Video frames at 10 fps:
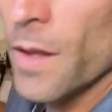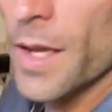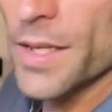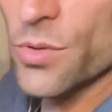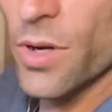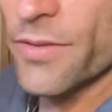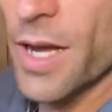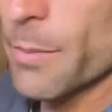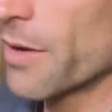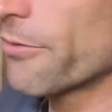Okay, so I've
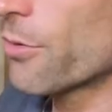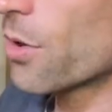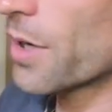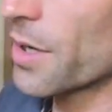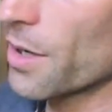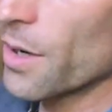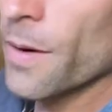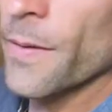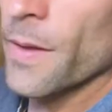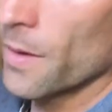got my four
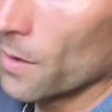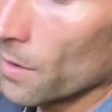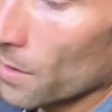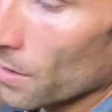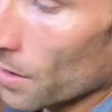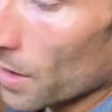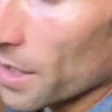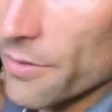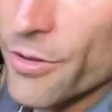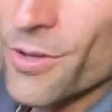here.
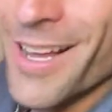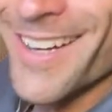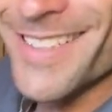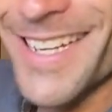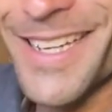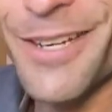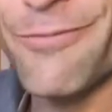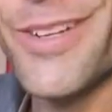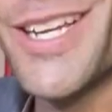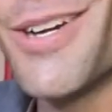If you're not taking a
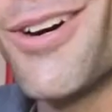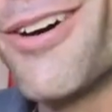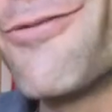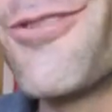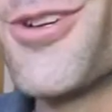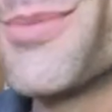video of your